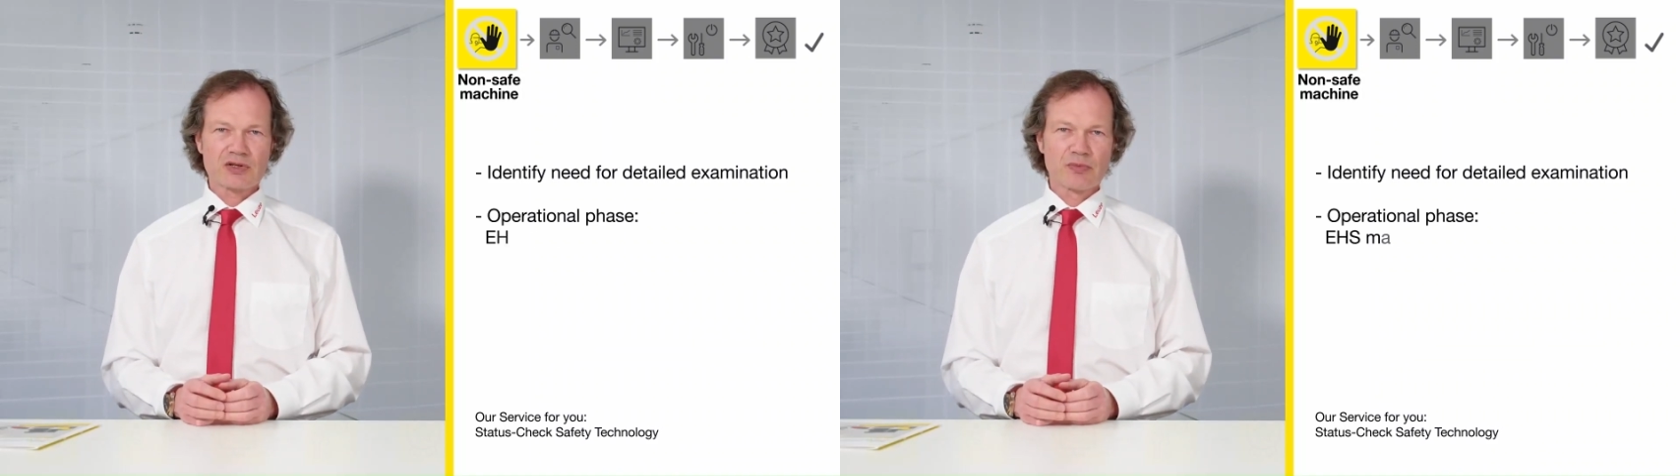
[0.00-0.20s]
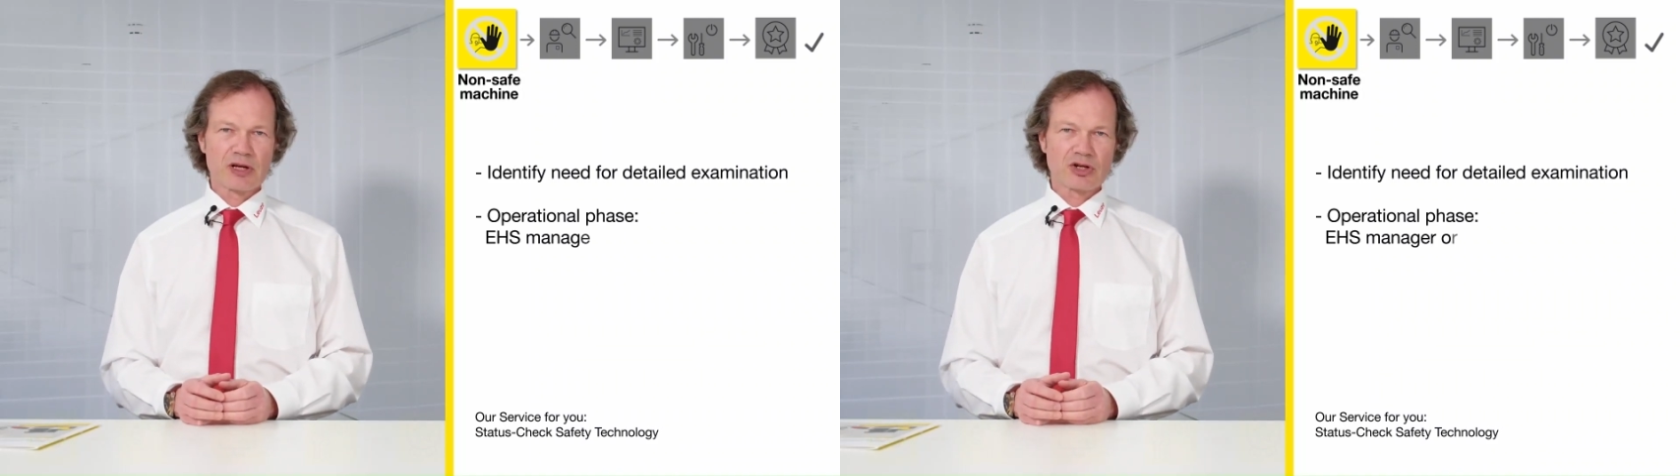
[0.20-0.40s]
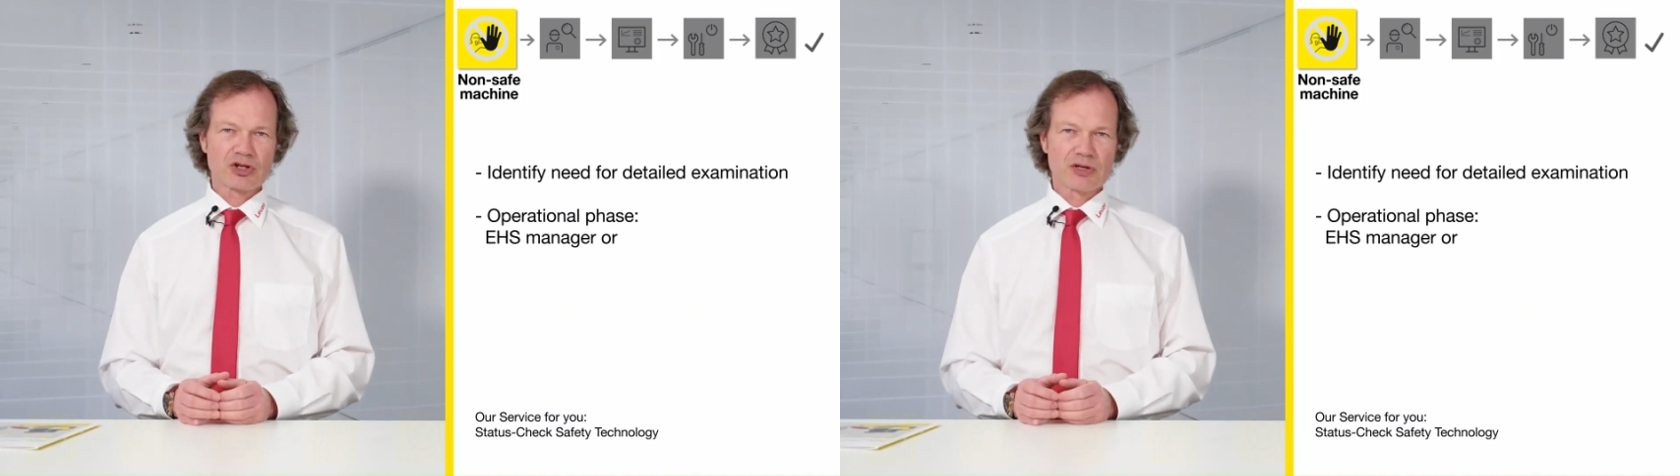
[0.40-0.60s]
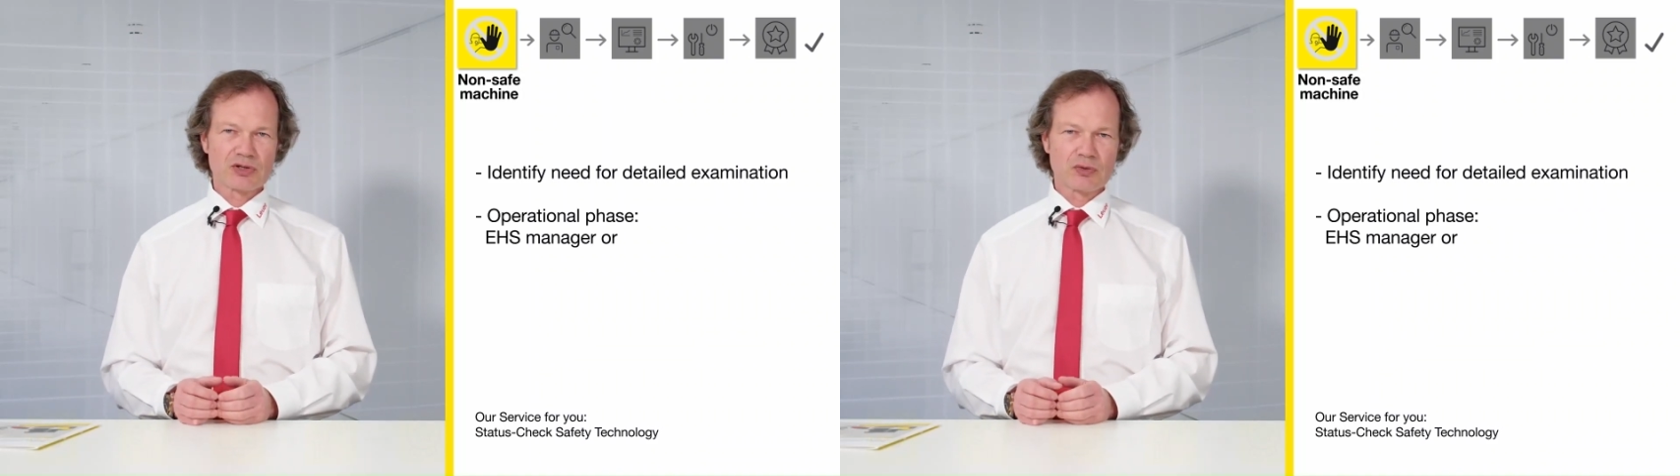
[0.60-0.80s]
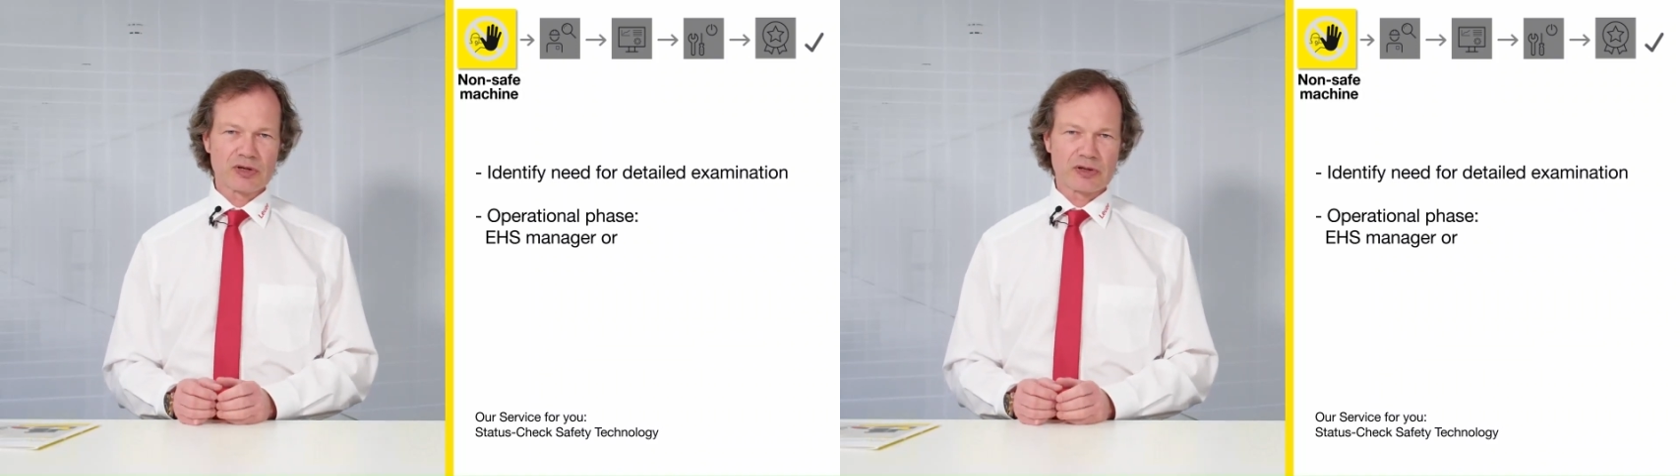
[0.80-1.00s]
manager is
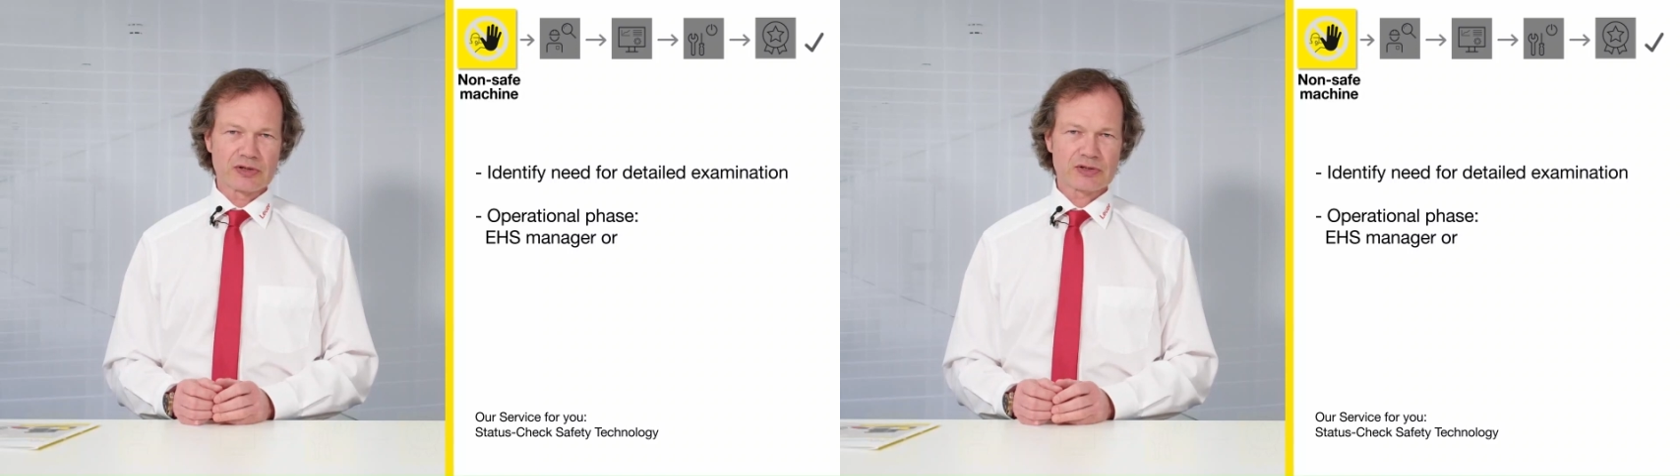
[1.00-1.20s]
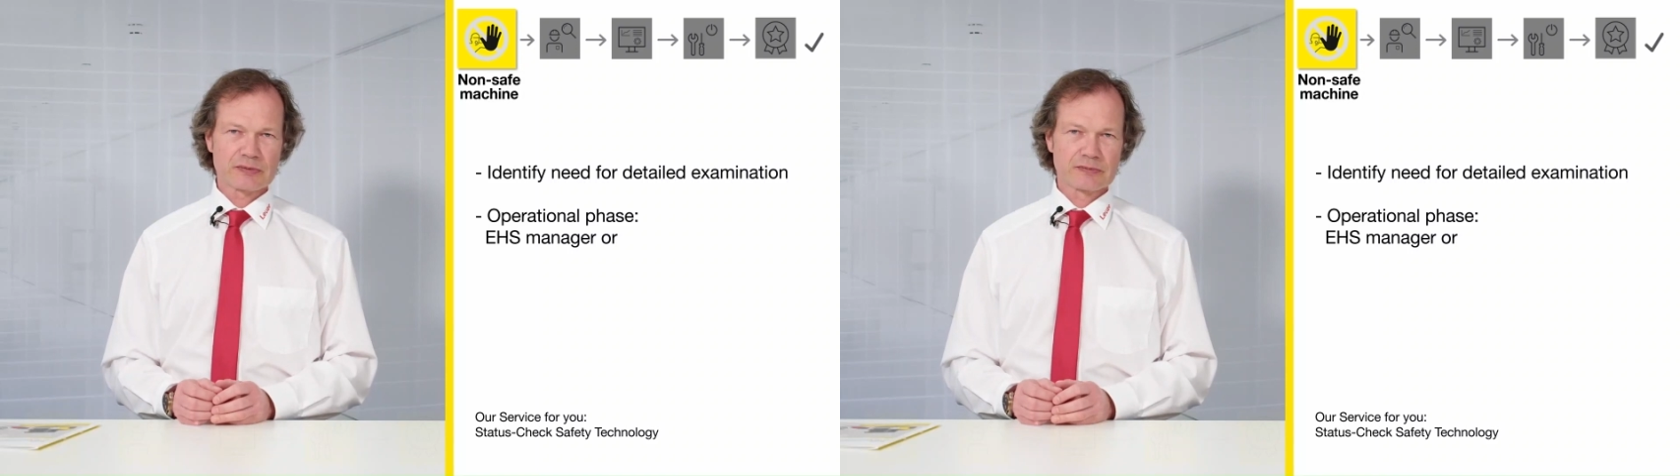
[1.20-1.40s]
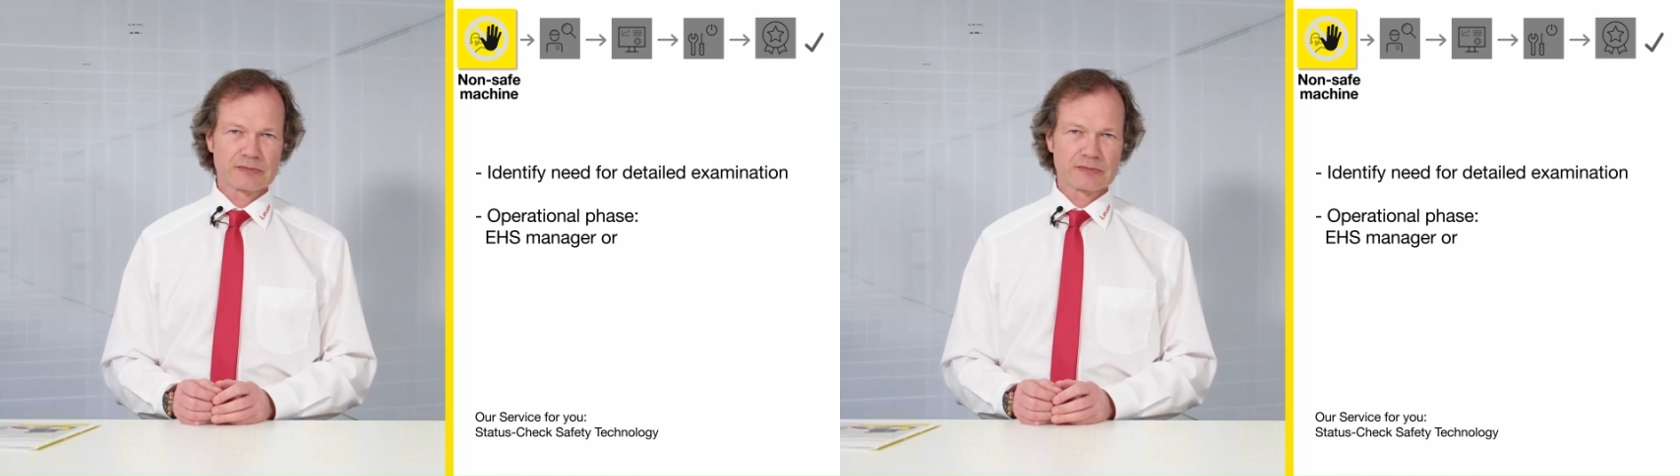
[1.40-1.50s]
doing this.